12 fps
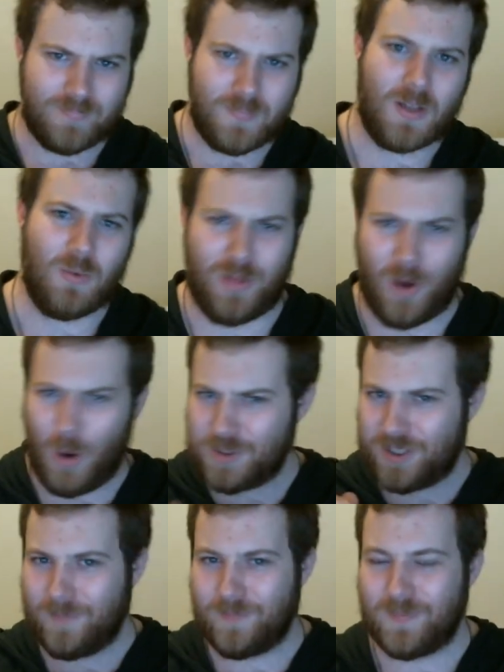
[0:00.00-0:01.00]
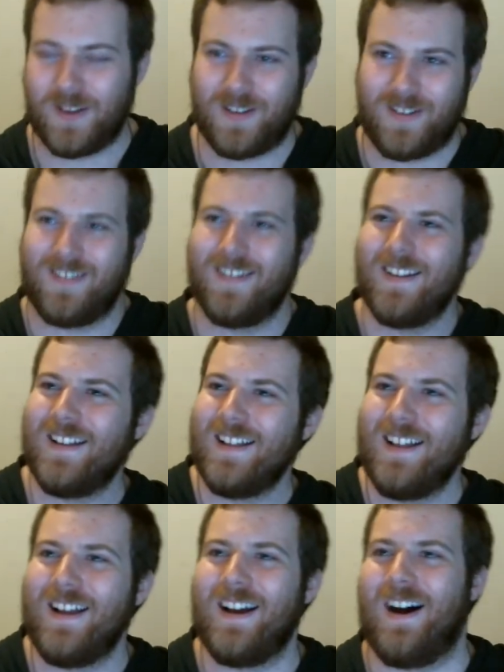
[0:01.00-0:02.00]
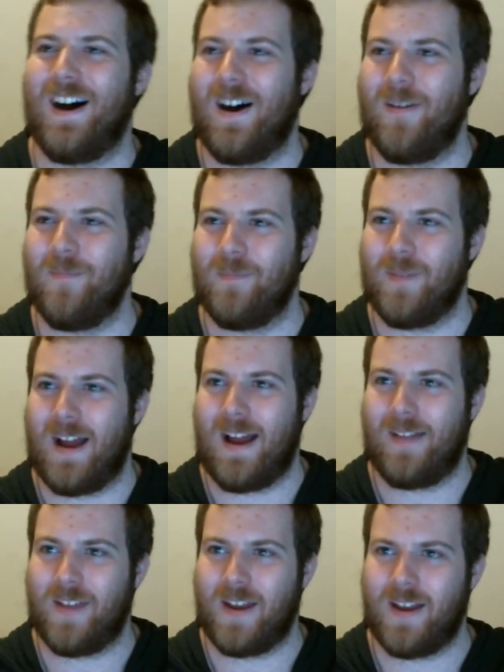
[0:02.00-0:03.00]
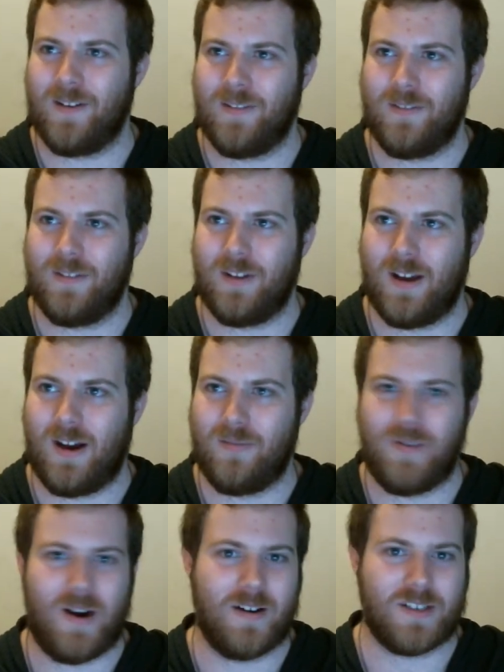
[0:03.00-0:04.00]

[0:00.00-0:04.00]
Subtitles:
with holes in it. And then Varys is